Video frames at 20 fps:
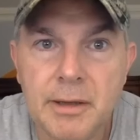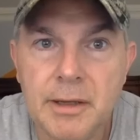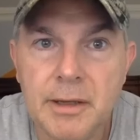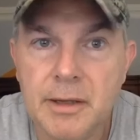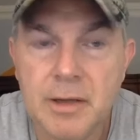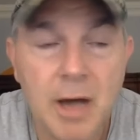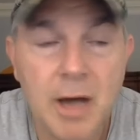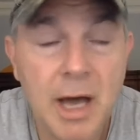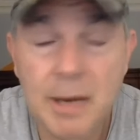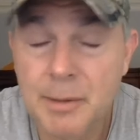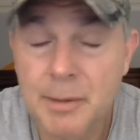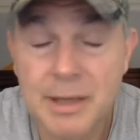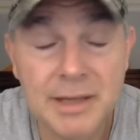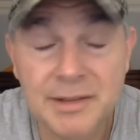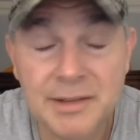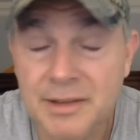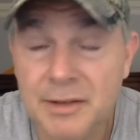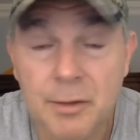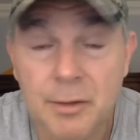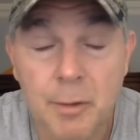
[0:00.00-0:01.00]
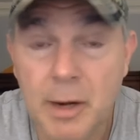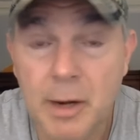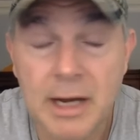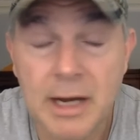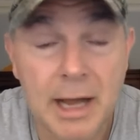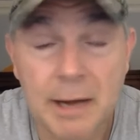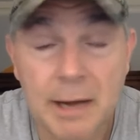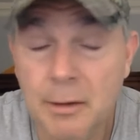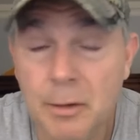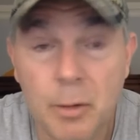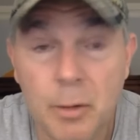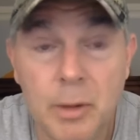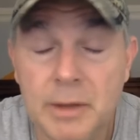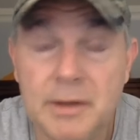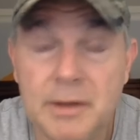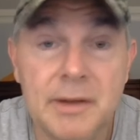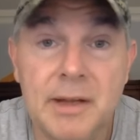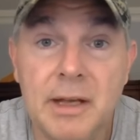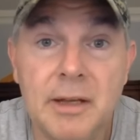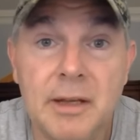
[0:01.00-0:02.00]
The economy isn't great. I don't know
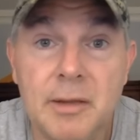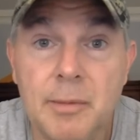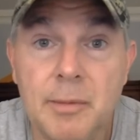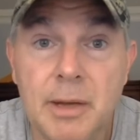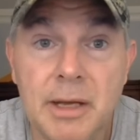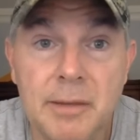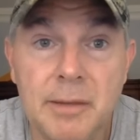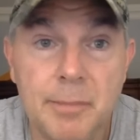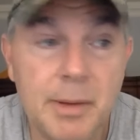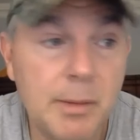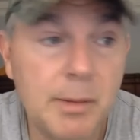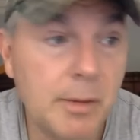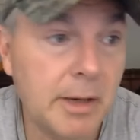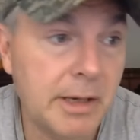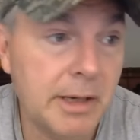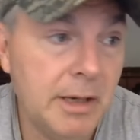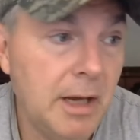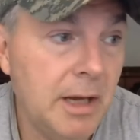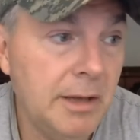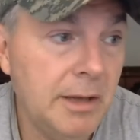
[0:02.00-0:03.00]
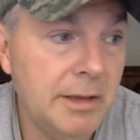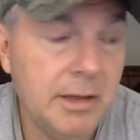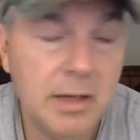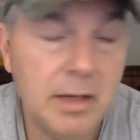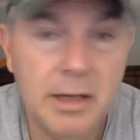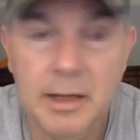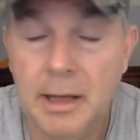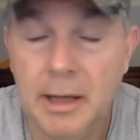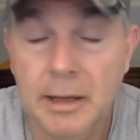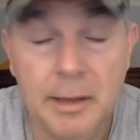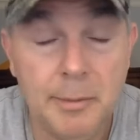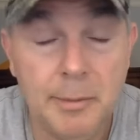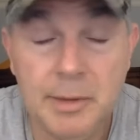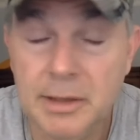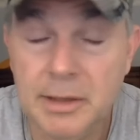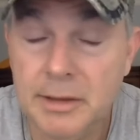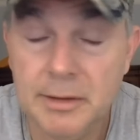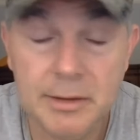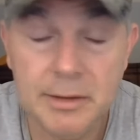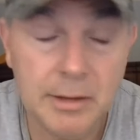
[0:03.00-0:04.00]
what to tell you, man. People are like, oh, the." I
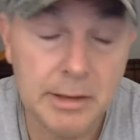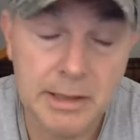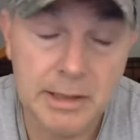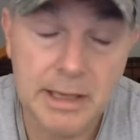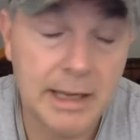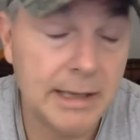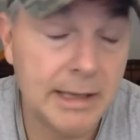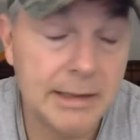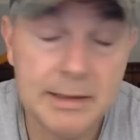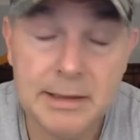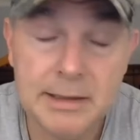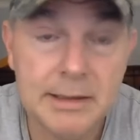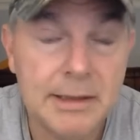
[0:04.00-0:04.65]
mean, look, I,